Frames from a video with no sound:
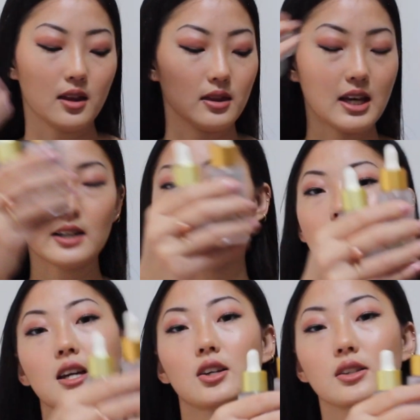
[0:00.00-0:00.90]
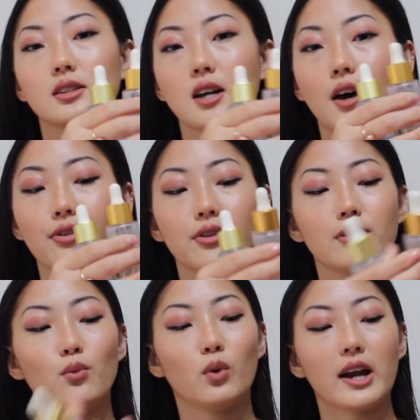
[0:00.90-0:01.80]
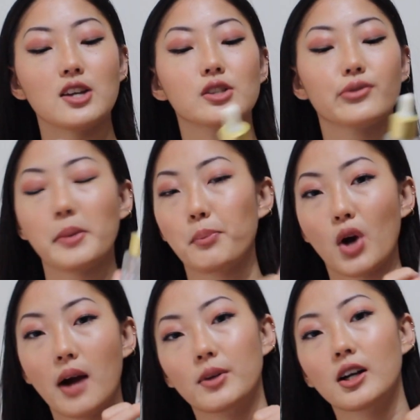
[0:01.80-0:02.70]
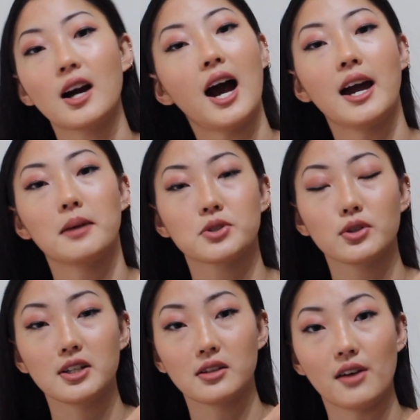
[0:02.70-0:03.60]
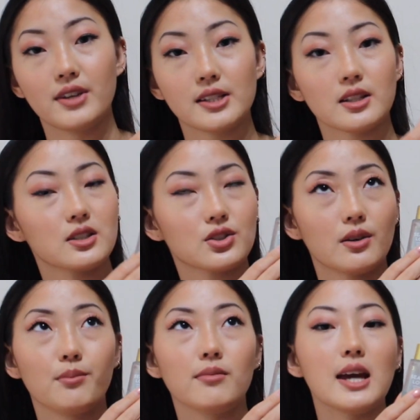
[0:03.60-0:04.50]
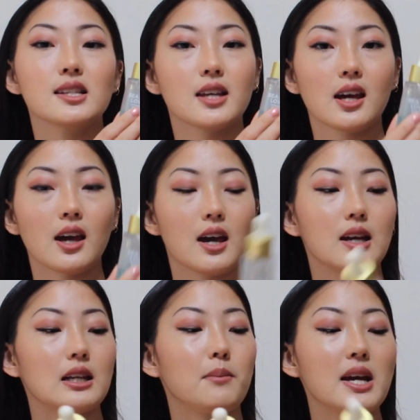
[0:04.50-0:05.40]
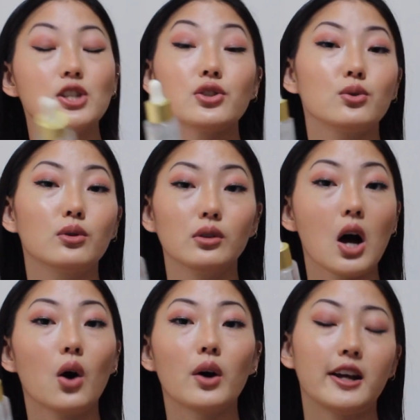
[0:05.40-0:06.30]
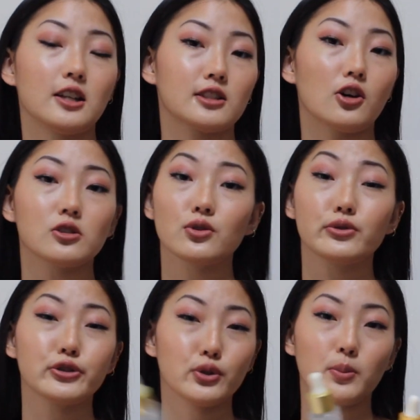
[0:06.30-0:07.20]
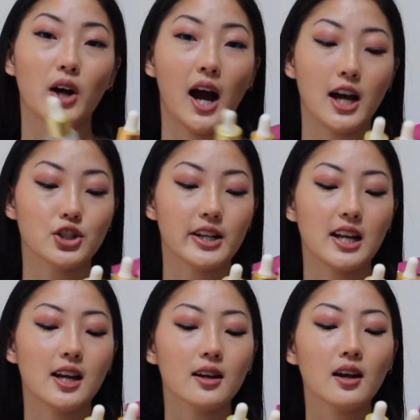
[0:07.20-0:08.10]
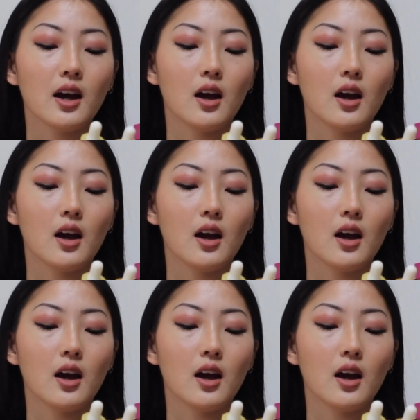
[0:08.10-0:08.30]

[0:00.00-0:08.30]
This is what I use for my primer. I absolutely love this. It's amazing. It makes you glow, and it's also super hydrating.